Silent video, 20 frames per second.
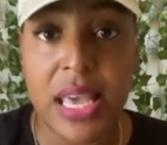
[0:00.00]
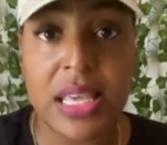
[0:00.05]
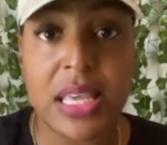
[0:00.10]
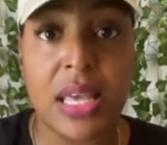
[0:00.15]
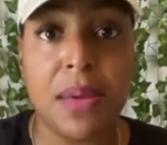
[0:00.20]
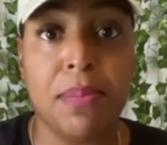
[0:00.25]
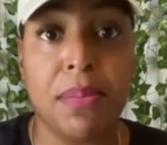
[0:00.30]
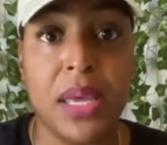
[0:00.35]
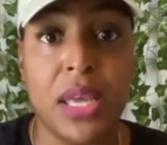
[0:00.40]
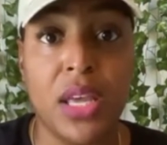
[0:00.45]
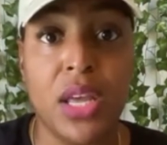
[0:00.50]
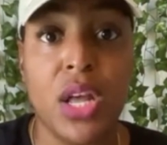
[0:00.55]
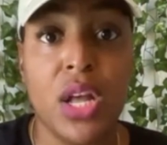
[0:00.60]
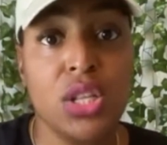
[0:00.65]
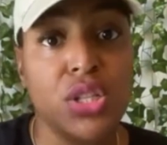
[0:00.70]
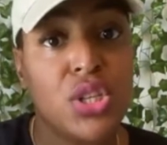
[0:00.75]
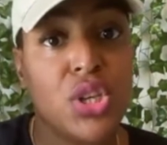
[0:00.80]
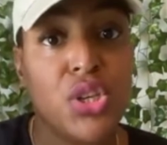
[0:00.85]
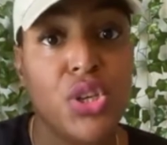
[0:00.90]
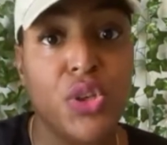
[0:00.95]
It can be
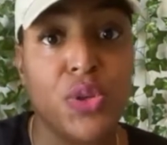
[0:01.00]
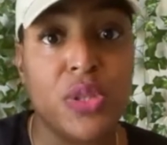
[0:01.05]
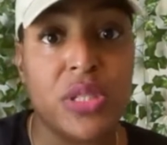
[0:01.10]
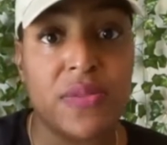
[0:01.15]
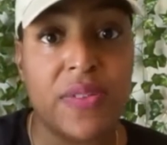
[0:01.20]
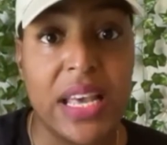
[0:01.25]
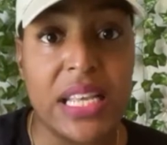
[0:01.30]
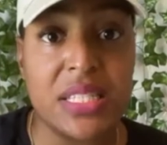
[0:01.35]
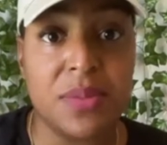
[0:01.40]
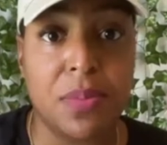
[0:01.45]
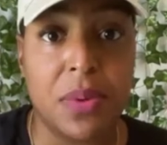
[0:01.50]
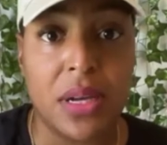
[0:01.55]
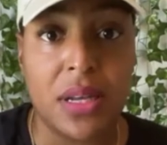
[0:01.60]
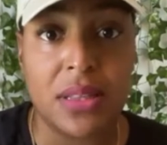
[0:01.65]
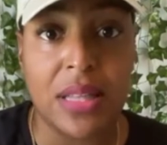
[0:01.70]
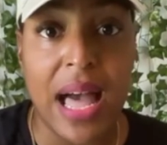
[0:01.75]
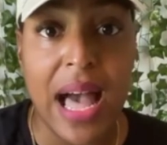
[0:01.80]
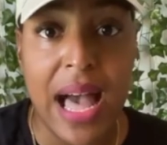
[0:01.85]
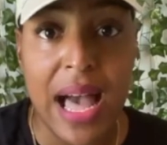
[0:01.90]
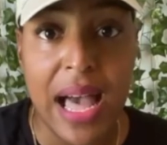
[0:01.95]
to use Facebook
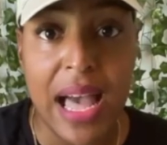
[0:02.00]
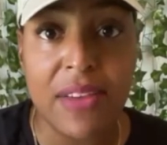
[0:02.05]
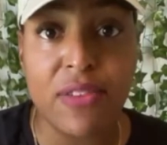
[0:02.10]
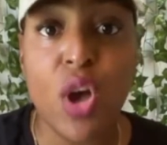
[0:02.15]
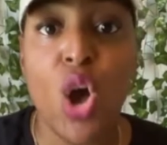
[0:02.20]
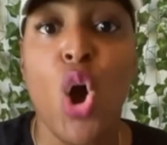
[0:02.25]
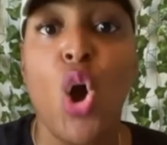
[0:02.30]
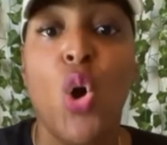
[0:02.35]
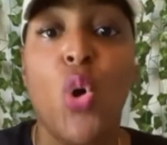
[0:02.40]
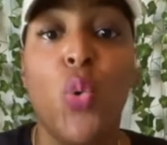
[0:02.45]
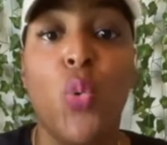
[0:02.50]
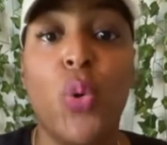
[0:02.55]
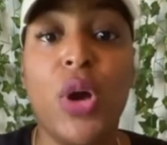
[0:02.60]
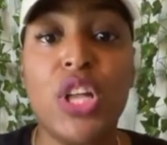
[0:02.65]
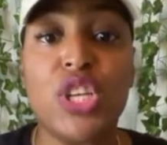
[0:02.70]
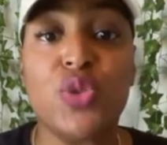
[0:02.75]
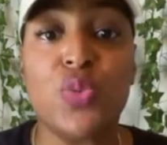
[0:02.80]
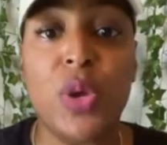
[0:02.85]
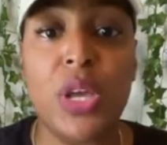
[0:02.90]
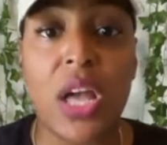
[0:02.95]
Live,
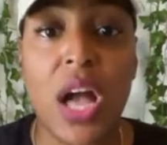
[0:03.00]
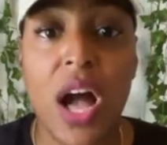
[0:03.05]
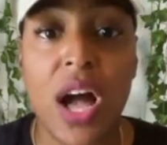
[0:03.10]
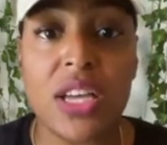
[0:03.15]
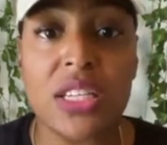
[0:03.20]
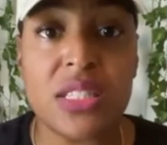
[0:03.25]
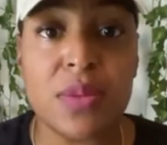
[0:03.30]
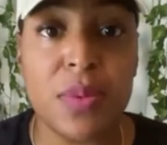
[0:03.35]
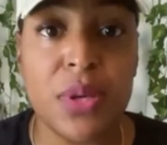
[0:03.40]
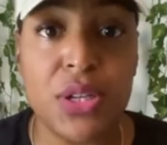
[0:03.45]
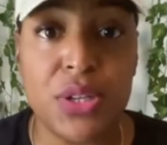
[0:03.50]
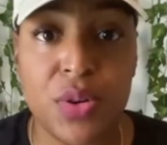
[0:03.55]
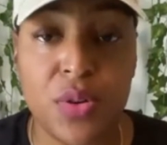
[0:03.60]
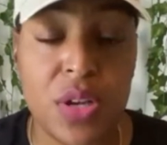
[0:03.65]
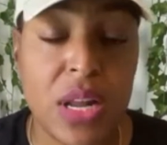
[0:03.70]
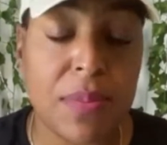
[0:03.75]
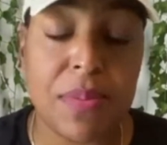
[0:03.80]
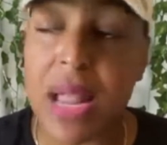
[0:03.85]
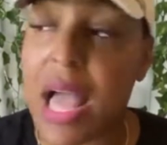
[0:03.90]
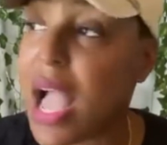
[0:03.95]
which we all should be
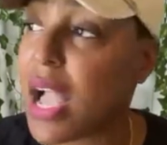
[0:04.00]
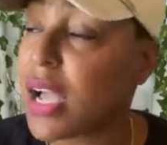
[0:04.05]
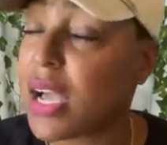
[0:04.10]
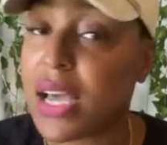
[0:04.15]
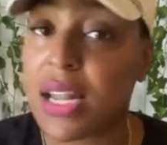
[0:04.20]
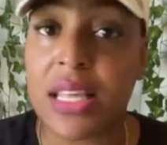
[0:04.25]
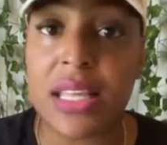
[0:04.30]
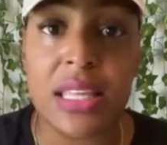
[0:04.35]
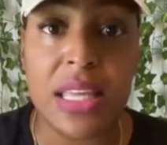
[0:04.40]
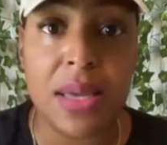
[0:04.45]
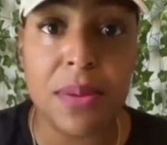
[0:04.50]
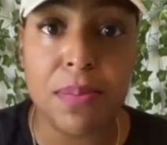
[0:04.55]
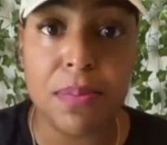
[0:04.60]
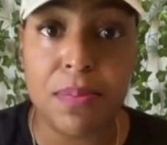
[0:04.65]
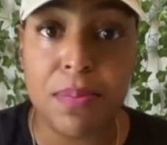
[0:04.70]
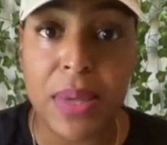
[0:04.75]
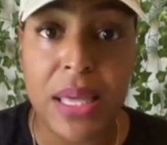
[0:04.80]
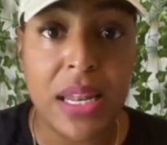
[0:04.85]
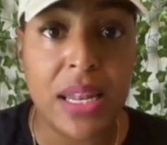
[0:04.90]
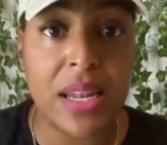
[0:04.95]
doing. I'm not going to
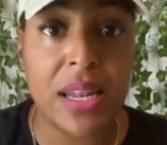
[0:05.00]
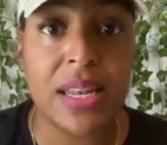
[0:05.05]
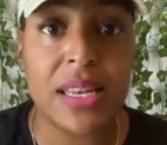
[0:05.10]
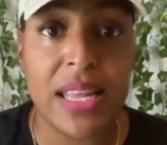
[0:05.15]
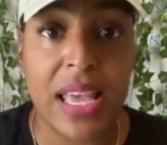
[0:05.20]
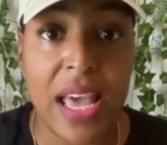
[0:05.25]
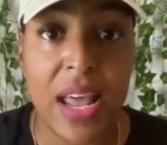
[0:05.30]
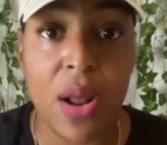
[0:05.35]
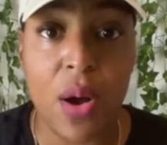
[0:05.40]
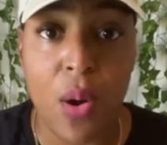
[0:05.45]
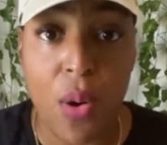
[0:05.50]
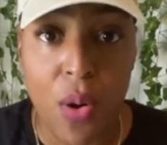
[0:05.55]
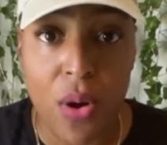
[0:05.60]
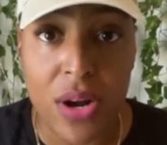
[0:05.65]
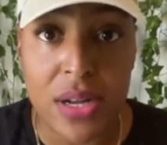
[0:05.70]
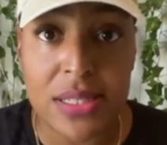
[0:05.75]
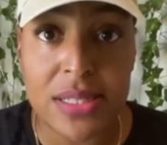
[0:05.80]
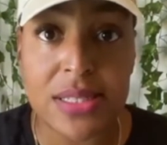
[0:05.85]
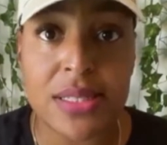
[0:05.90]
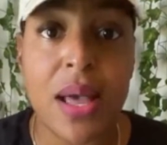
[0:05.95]
keep beating a dead
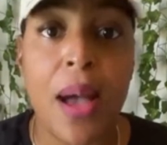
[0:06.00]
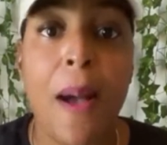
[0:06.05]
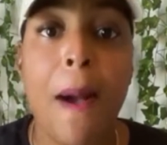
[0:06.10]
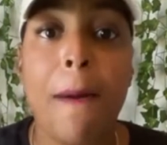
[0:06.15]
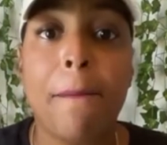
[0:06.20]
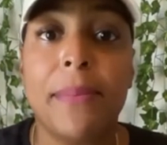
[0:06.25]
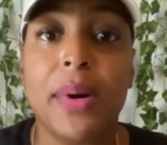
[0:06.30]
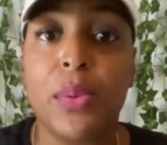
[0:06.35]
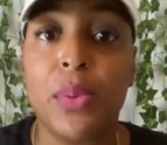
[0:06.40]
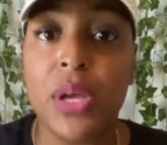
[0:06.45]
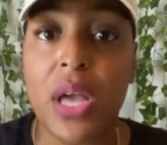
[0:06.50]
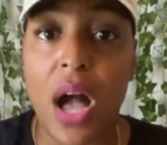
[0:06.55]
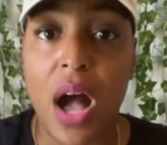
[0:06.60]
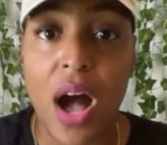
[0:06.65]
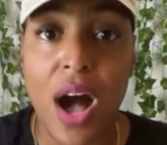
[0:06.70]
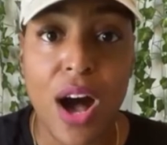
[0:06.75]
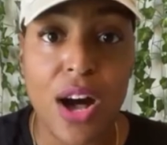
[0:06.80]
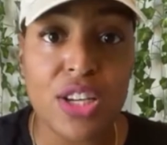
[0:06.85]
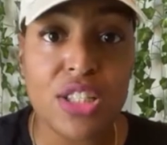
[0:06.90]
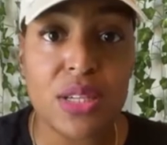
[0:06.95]
horse, but we
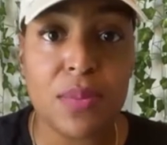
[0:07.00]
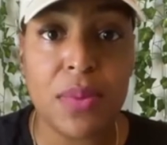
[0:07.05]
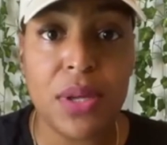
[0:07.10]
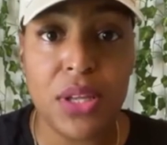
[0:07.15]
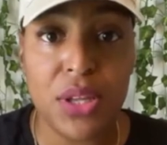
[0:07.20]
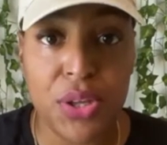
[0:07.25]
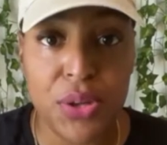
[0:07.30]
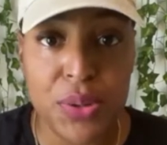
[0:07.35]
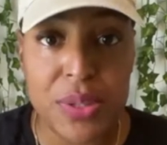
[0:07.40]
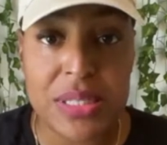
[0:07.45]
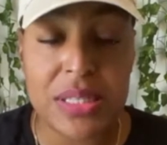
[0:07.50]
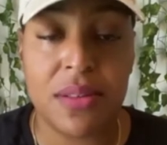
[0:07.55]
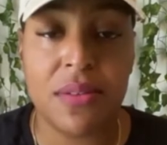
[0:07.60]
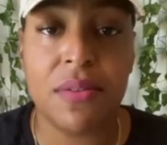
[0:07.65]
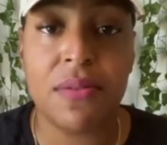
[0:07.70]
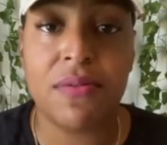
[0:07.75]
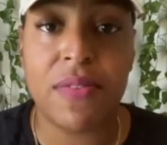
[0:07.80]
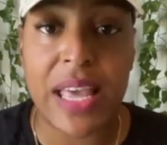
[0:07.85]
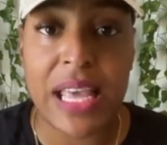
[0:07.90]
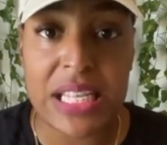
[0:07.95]
all should be
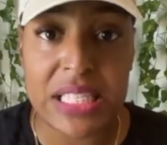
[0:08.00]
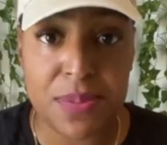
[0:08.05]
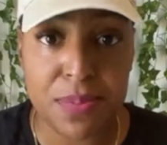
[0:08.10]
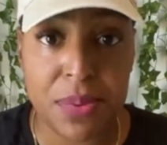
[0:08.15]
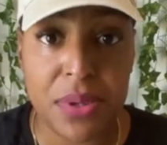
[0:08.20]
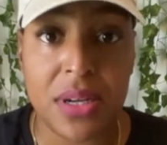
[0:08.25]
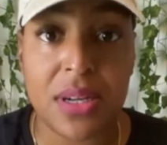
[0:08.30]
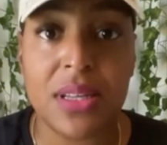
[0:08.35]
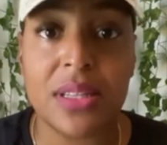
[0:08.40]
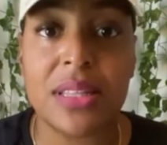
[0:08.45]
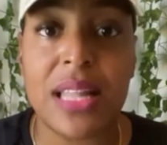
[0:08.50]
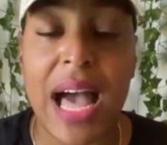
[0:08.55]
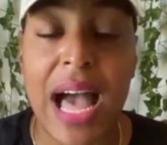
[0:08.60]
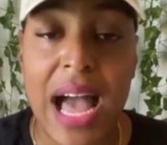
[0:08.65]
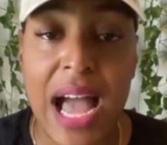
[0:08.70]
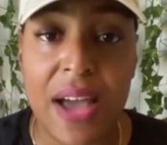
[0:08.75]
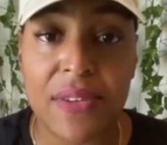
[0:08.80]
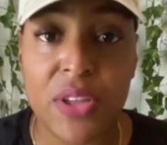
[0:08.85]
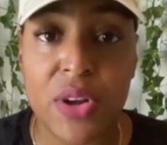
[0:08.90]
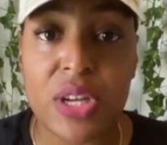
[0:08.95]
using Facebook
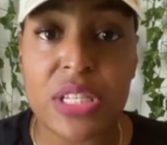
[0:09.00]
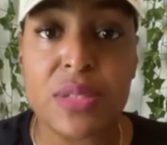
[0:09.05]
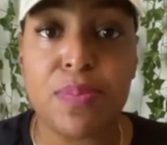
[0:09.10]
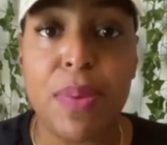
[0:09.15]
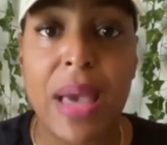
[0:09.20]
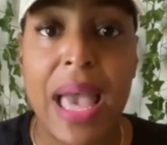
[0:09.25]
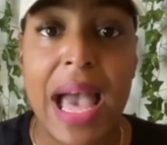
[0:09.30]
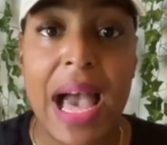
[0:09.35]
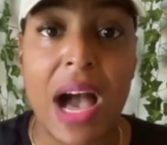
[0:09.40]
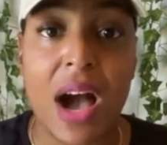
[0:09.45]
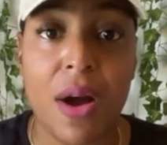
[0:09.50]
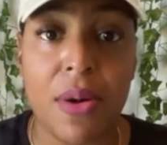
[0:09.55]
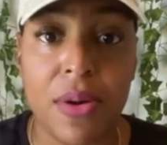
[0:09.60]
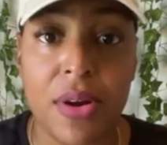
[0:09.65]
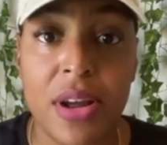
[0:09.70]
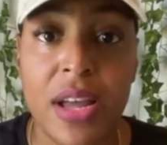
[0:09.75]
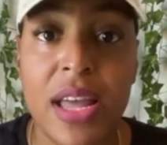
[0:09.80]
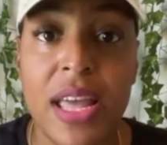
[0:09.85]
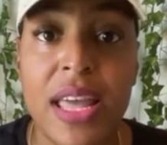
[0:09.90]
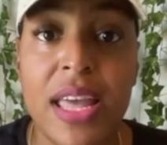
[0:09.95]
Live. There's
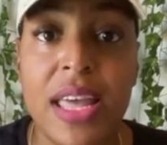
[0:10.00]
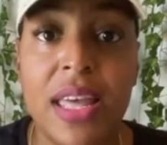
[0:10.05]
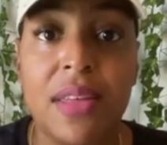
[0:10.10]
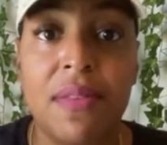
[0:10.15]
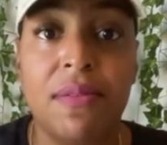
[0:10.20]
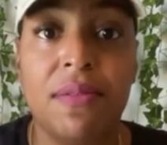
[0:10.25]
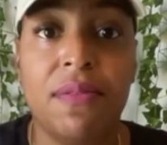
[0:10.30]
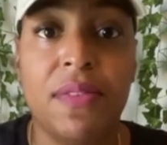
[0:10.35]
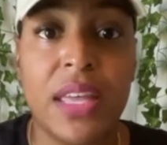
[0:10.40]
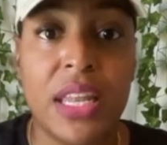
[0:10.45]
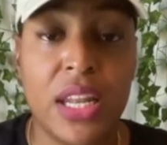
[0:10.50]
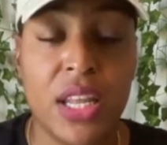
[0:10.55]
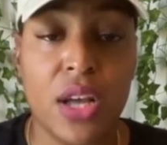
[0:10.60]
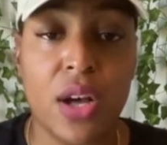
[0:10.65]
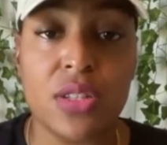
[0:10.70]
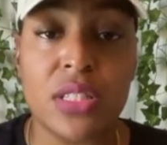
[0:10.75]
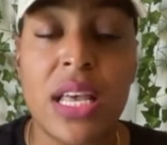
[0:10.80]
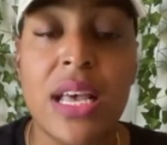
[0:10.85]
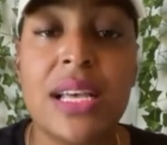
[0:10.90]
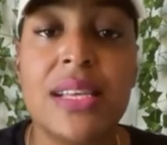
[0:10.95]
power in
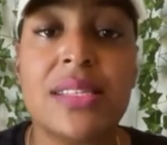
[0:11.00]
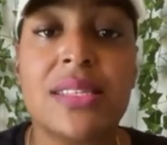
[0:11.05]
videos.